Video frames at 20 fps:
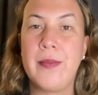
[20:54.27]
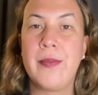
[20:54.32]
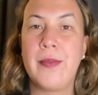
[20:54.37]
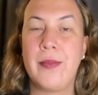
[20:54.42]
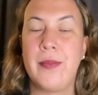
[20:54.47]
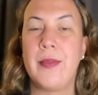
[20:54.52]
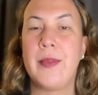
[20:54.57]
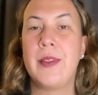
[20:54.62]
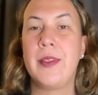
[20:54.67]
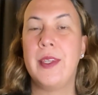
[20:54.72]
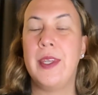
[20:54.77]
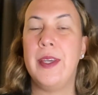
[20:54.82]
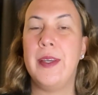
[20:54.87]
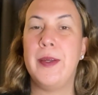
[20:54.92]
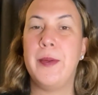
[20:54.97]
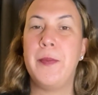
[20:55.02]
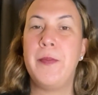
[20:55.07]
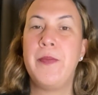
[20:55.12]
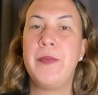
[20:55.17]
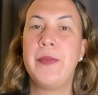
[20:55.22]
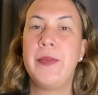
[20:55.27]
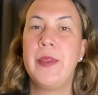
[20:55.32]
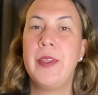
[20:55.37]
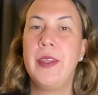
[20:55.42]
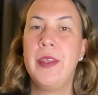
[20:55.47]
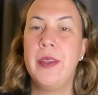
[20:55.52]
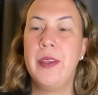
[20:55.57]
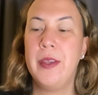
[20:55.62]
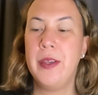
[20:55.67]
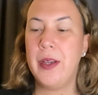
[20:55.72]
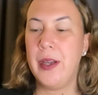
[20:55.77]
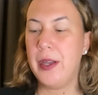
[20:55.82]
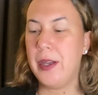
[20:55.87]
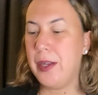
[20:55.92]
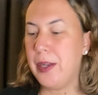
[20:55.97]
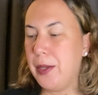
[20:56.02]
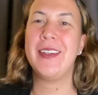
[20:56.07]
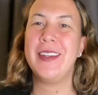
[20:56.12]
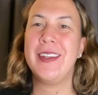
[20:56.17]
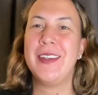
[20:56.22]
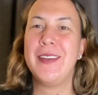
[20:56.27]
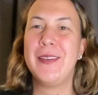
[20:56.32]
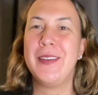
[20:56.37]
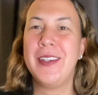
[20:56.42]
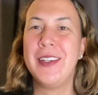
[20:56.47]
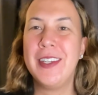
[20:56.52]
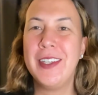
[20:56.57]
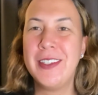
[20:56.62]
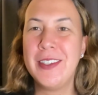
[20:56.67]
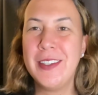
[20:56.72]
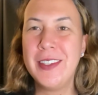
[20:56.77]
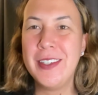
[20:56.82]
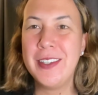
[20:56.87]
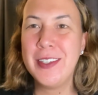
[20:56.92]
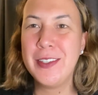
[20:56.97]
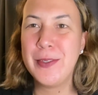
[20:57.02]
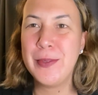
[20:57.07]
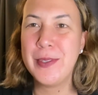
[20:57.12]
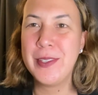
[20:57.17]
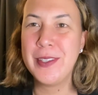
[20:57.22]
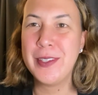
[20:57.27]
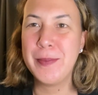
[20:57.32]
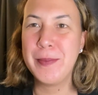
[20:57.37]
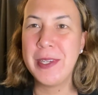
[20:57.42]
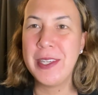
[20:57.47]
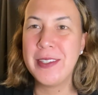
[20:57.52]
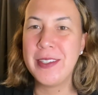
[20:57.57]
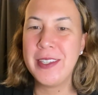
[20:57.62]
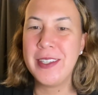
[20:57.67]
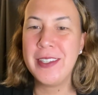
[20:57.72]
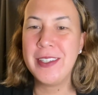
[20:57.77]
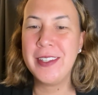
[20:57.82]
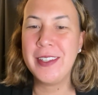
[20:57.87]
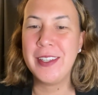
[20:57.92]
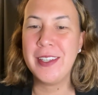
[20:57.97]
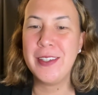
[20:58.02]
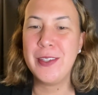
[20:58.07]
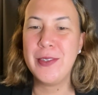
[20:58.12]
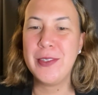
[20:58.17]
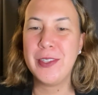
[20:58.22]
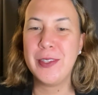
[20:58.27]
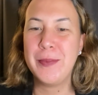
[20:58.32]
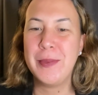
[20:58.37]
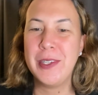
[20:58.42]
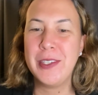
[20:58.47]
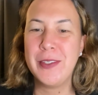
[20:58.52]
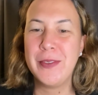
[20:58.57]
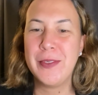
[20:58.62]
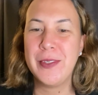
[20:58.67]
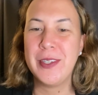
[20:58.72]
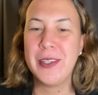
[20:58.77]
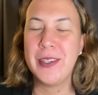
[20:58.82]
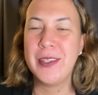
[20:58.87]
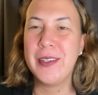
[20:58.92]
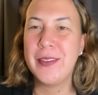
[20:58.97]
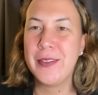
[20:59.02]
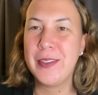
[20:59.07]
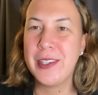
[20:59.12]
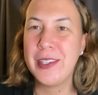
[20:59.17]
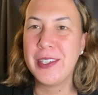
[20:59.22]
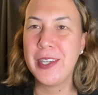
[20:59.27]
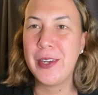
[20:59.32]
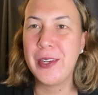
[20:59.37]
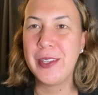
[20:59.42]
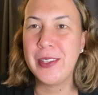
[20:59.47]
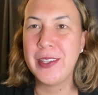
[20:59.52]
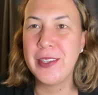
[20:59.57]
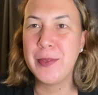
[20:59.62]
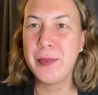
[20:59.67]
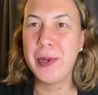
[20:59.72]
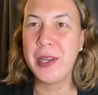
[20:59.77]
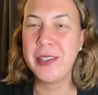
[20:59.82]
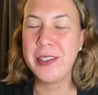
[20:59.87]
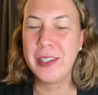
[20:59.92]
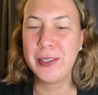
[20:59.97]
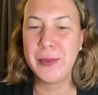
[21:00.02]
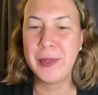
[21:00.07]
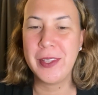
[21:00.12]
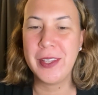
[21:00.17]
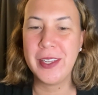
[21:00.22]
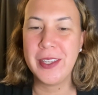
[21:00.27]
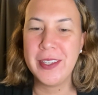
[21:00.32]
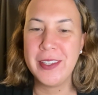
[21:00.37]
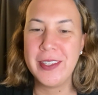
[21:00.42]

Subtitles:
Yeah. Well, Hunter, this was amazing. Thank you so much for sharing this project with us.